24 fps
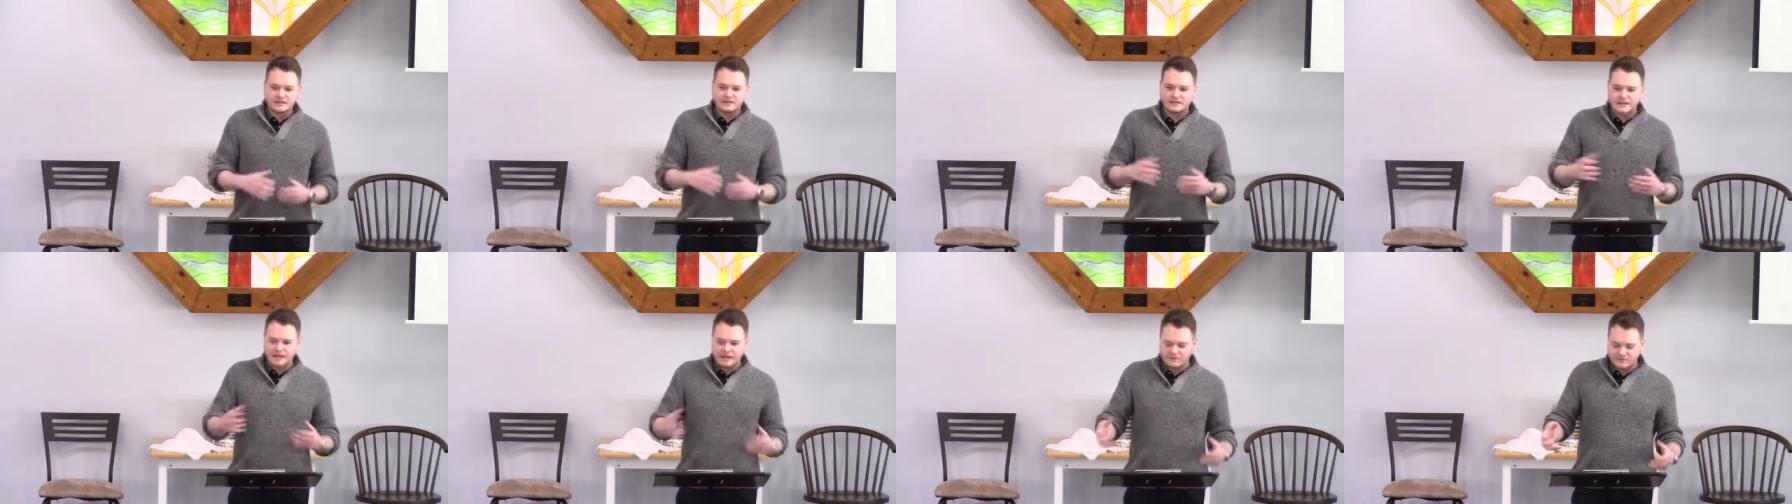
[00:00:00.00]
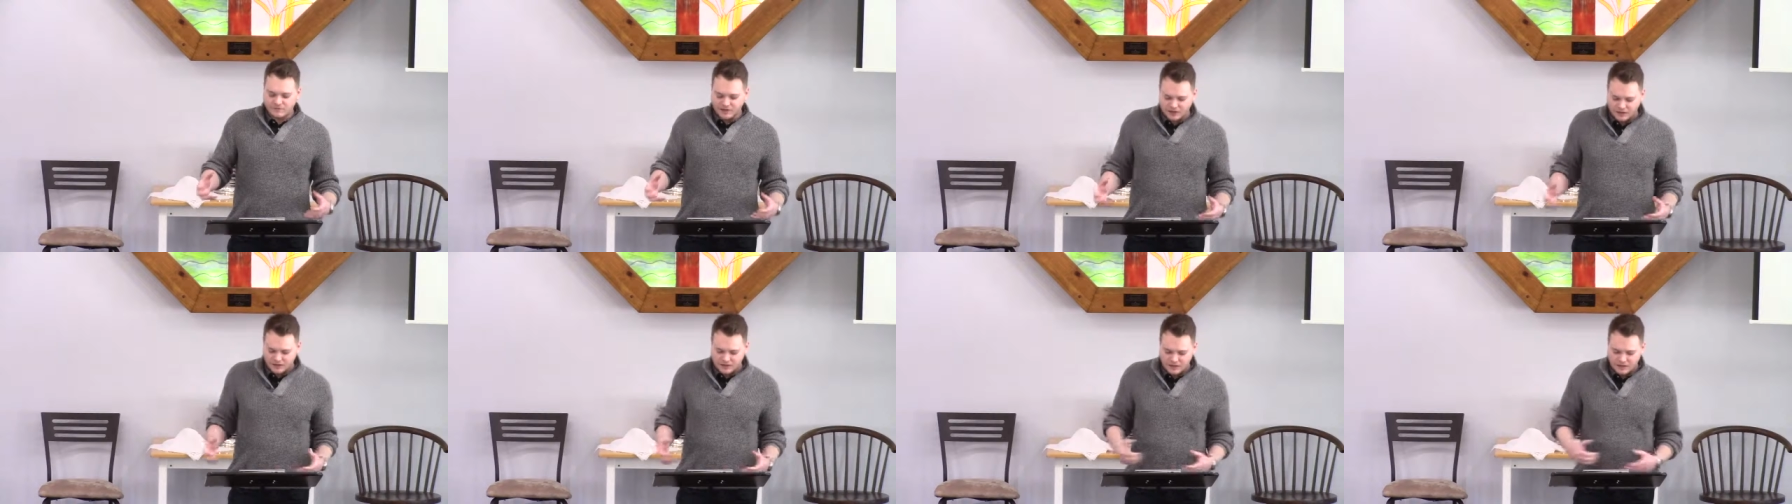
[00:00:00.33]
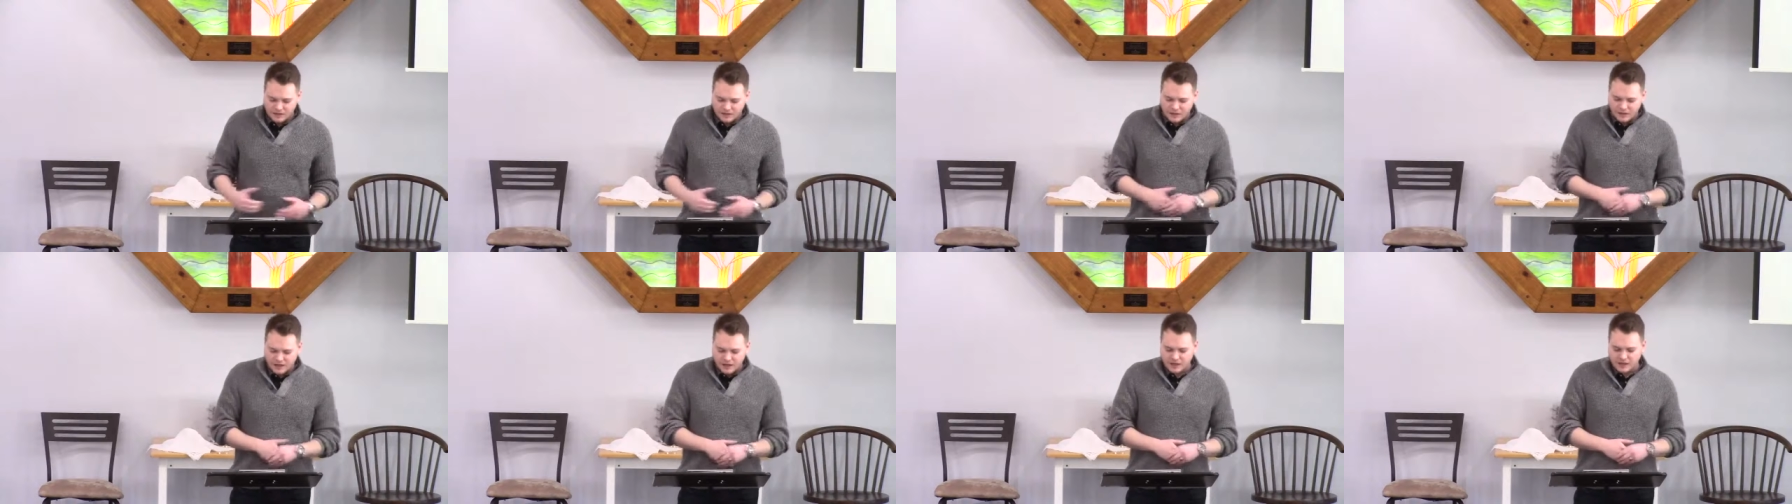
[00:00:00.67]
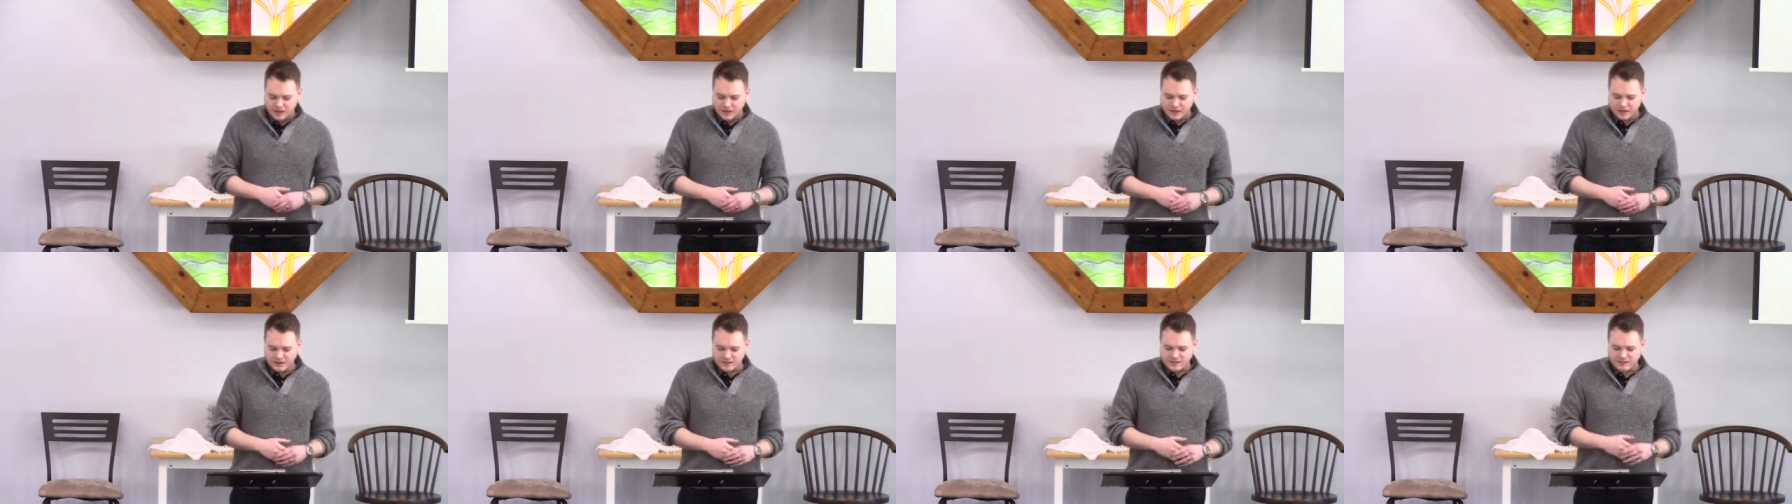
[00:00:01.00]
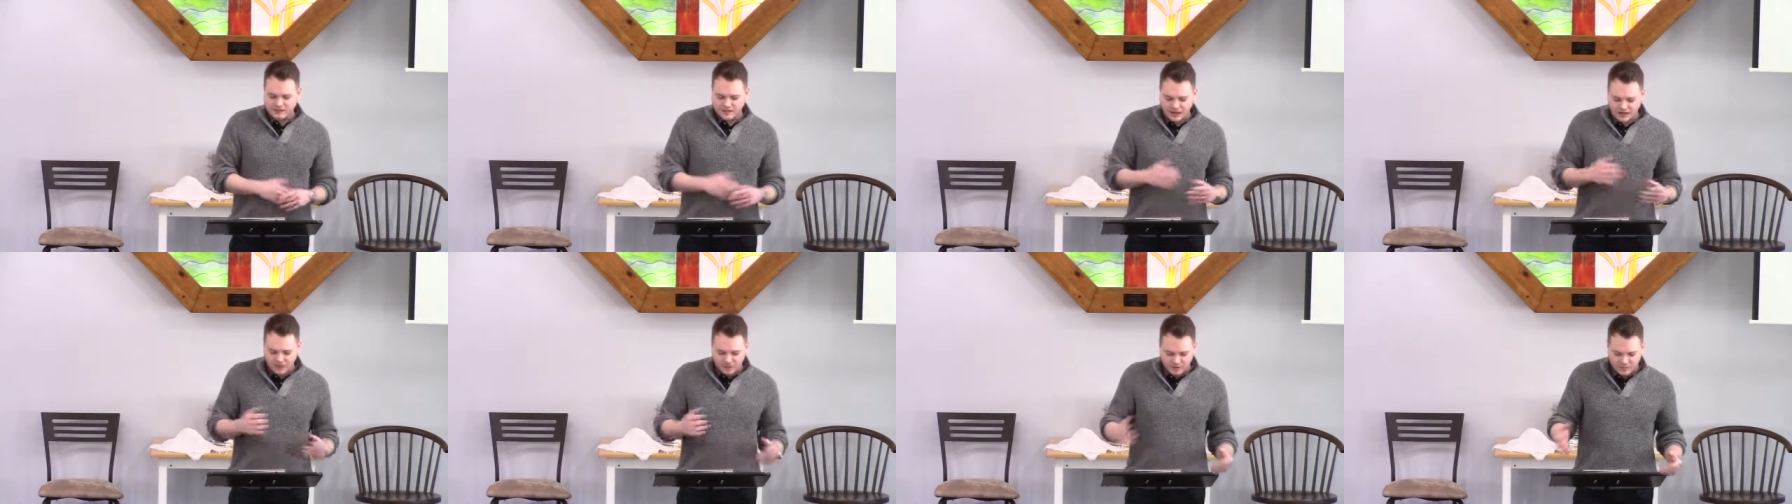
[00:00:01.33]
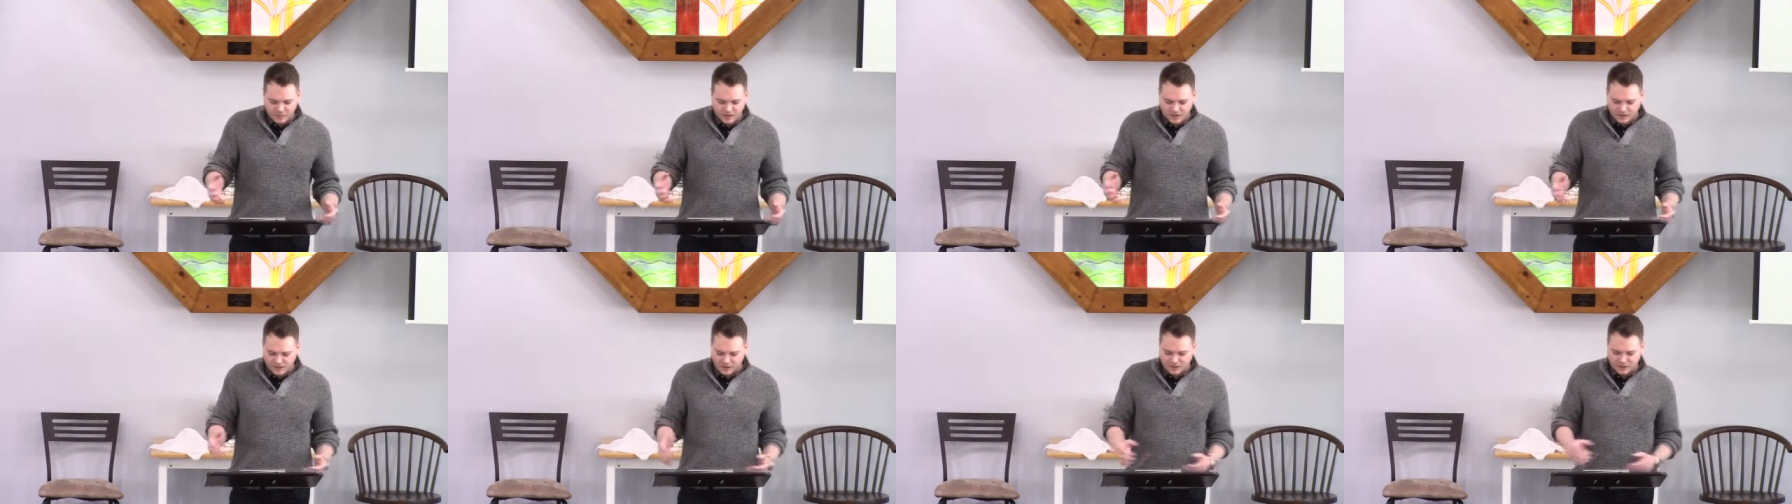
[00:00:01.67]
David and
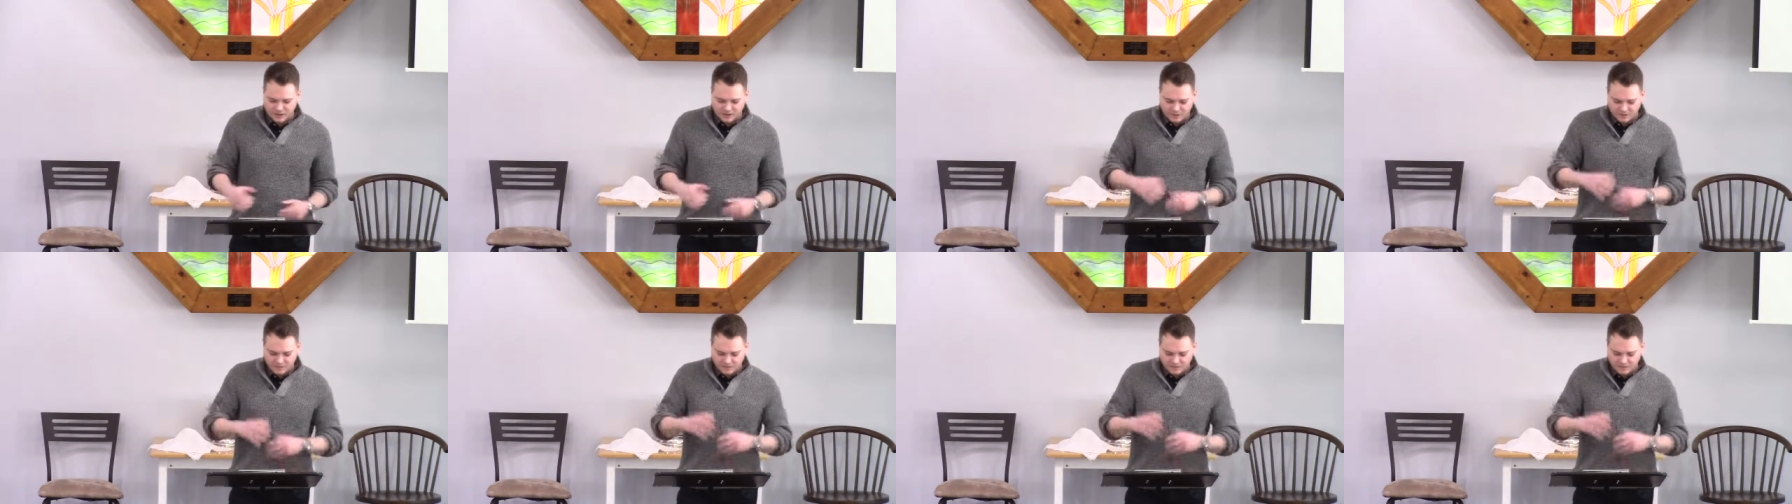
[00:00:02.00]
Solomon and